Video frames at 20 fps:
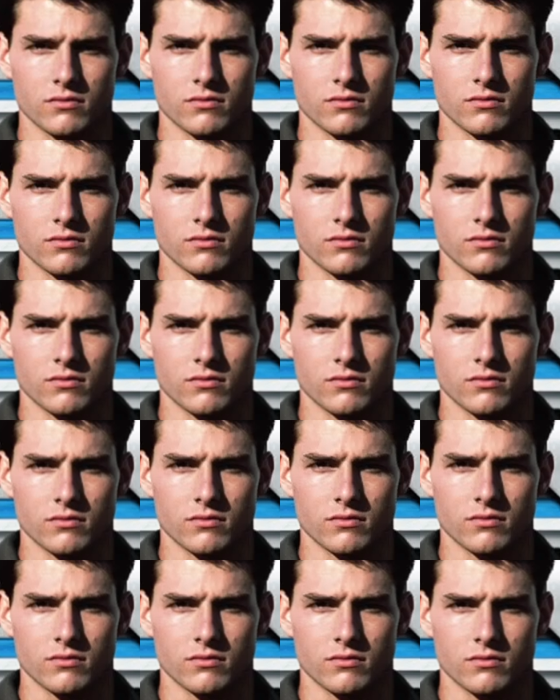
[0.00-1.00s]

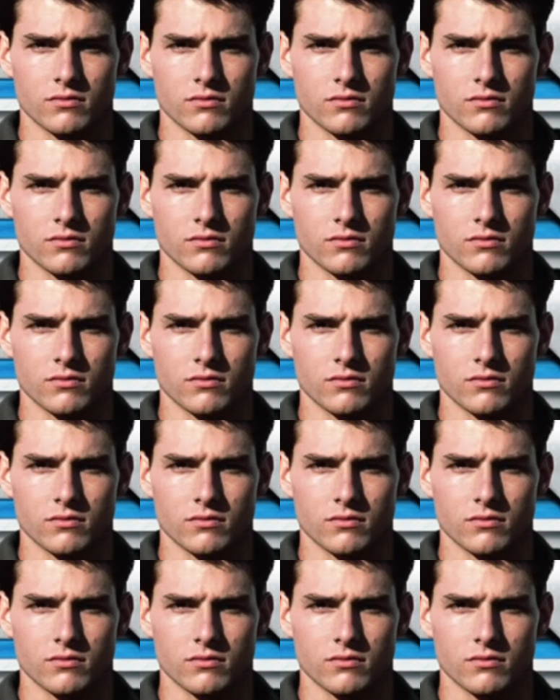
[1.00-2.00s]

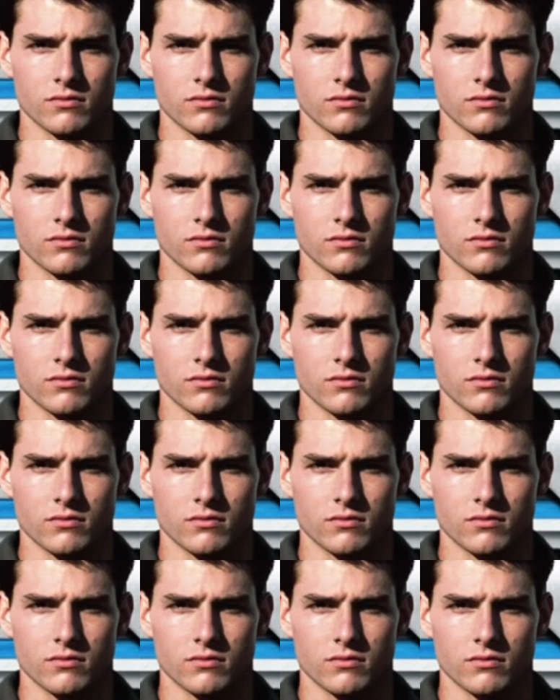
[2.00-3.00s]

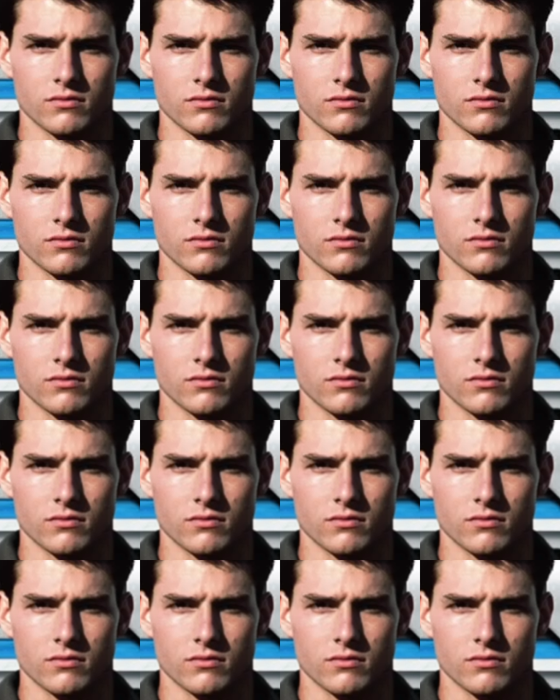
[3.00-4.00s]

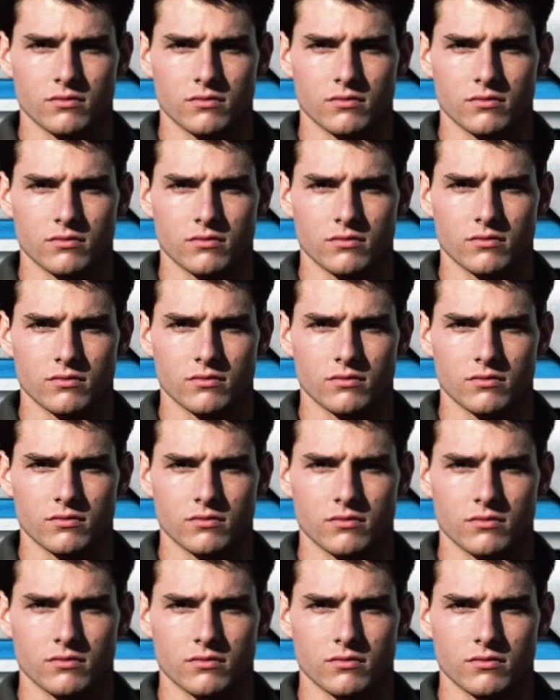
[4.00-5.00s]

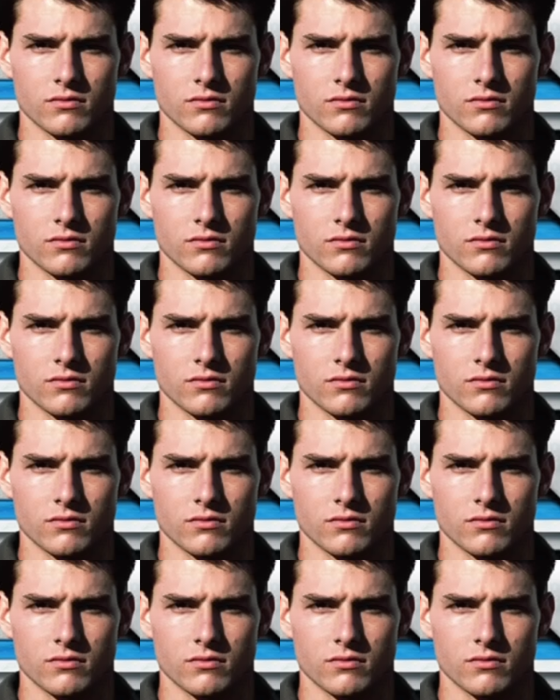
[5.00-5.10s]
This person isn't speaking.